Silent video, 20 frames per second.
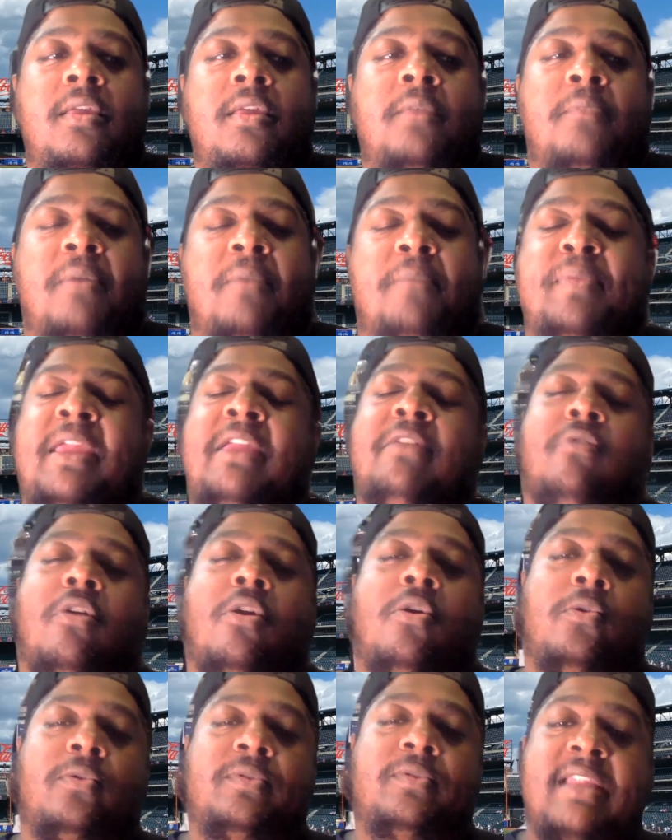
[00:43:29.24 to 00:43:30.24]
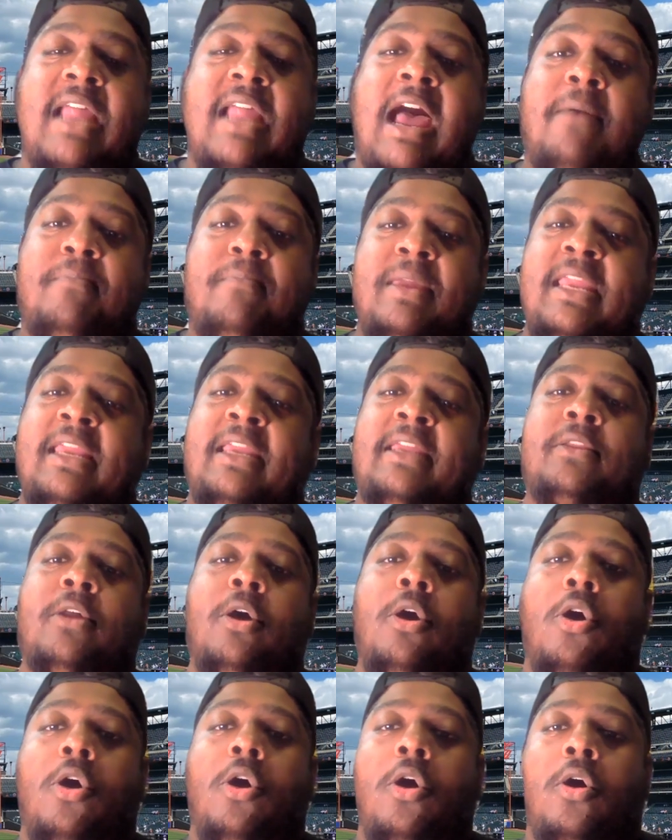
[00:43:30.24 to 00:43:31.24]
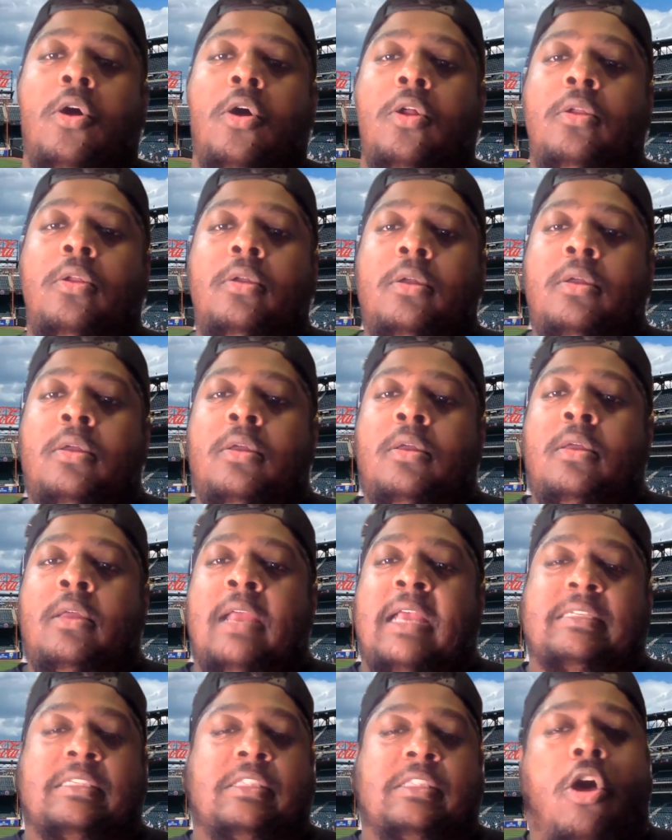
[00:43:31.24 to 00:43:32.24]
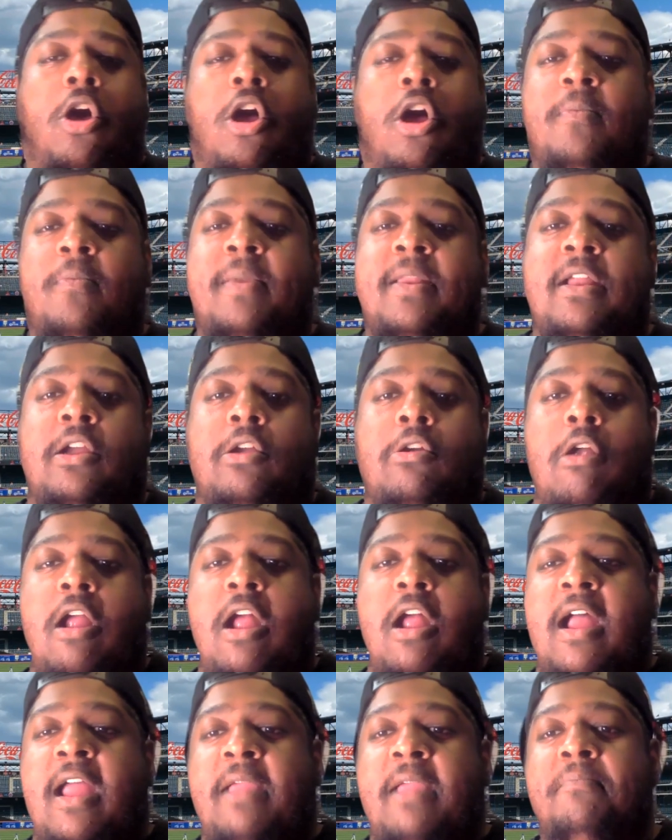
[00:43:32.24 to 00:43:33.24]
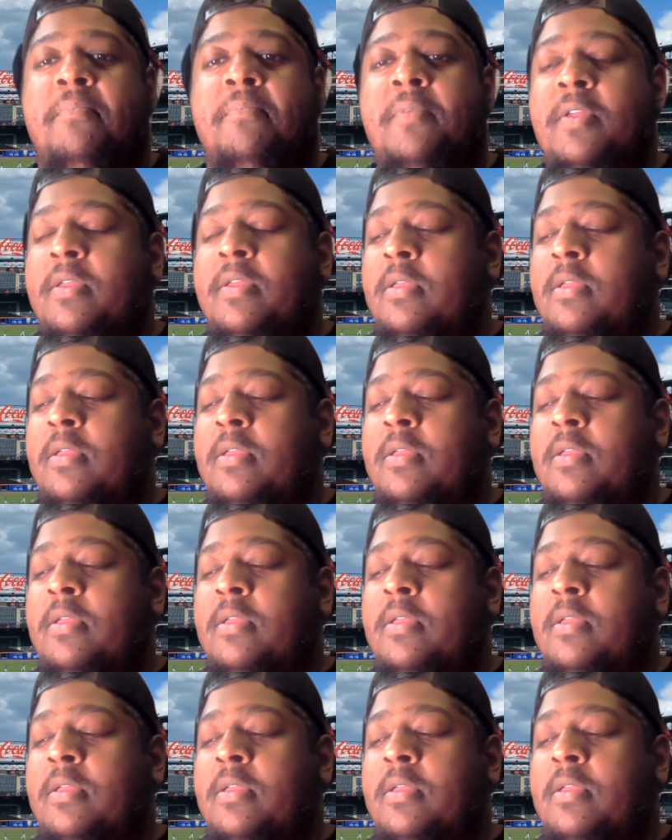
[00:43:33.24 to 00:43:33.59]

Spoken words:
But Pete Rose not being in the hall has long been a crime.